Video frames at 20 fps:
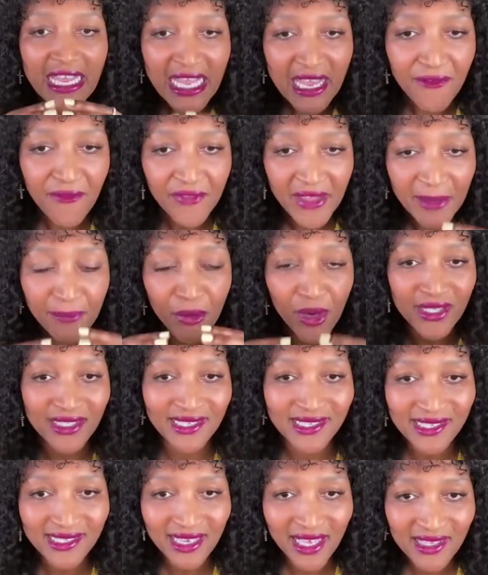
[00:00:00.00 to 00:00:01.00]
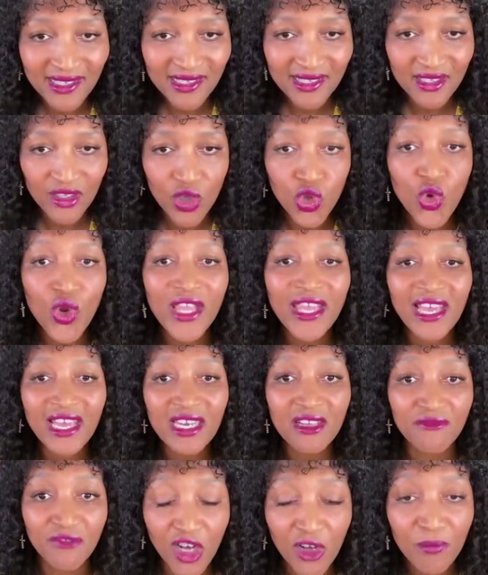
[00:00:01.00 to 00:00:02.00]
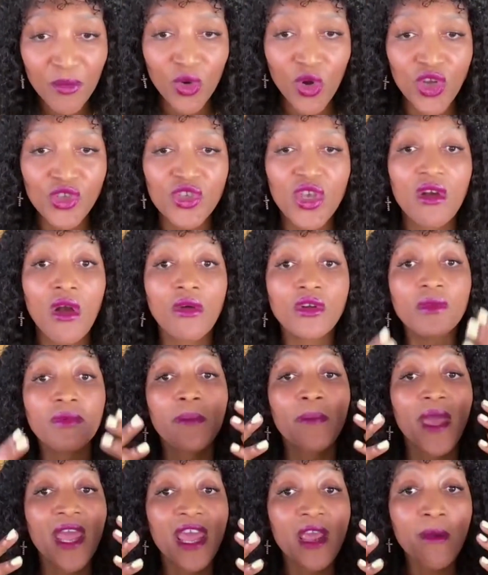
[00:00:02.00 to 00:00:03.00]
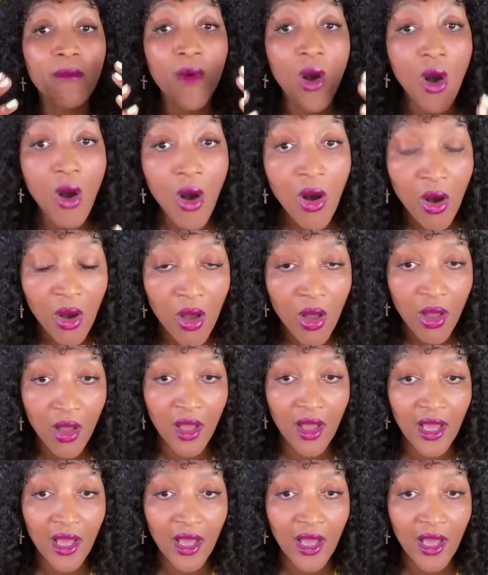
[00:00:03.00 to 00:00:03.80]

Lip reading: if that process starts, you get involved, because you're going to be paying more.